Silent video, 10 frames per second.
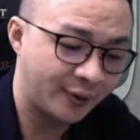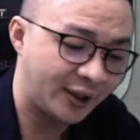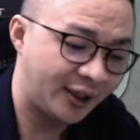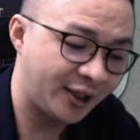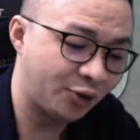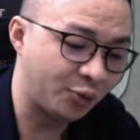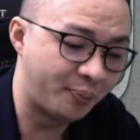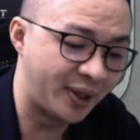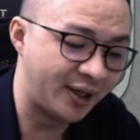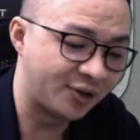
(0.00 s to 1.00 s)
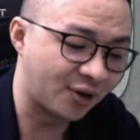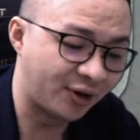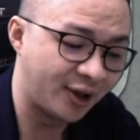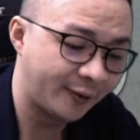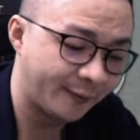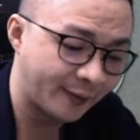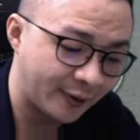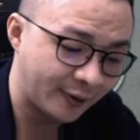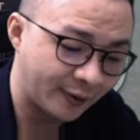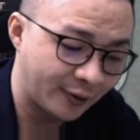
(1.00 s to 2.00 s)
E to B, sorry.
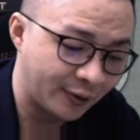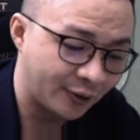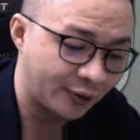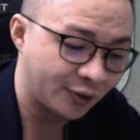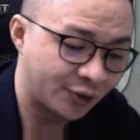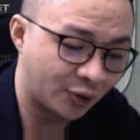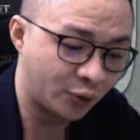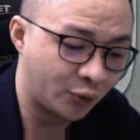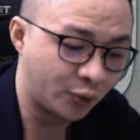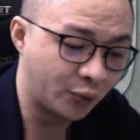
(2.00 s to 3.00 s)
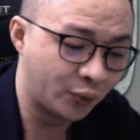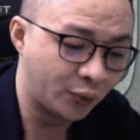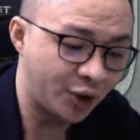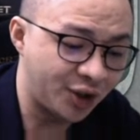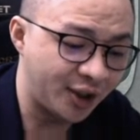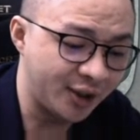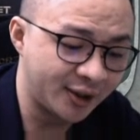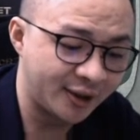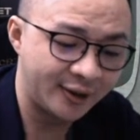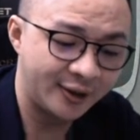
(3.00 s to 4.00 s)
So which
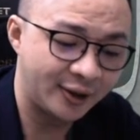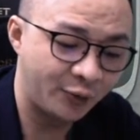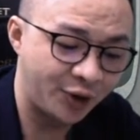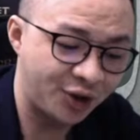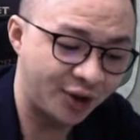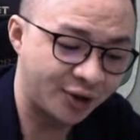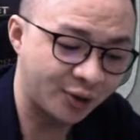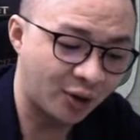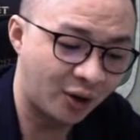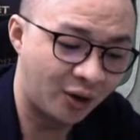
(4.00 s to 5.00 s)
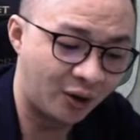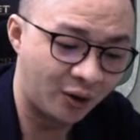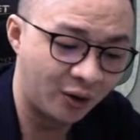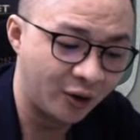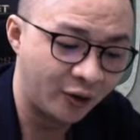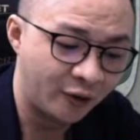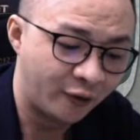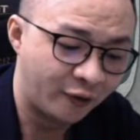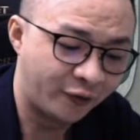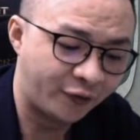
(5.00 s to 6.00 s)
is called
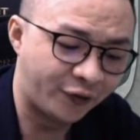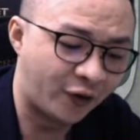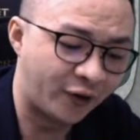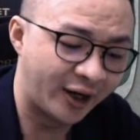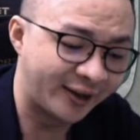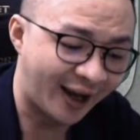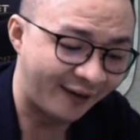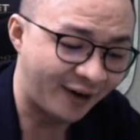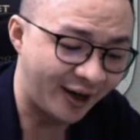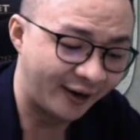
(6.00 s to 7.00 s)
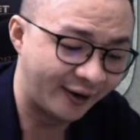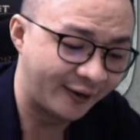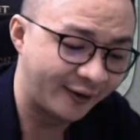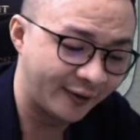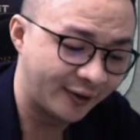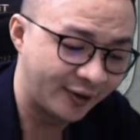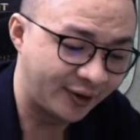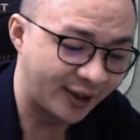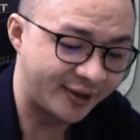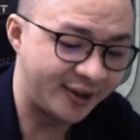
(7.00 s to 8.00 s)
4 and 10, right? You
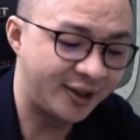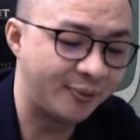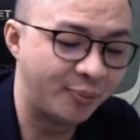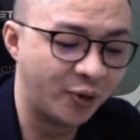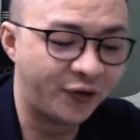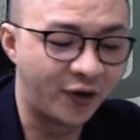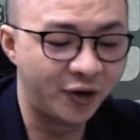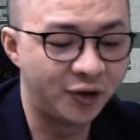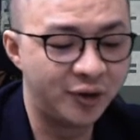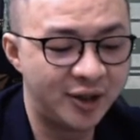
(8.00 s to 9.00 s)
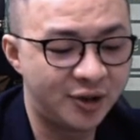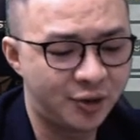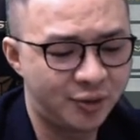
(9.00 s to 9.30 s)
can see he move 4 units,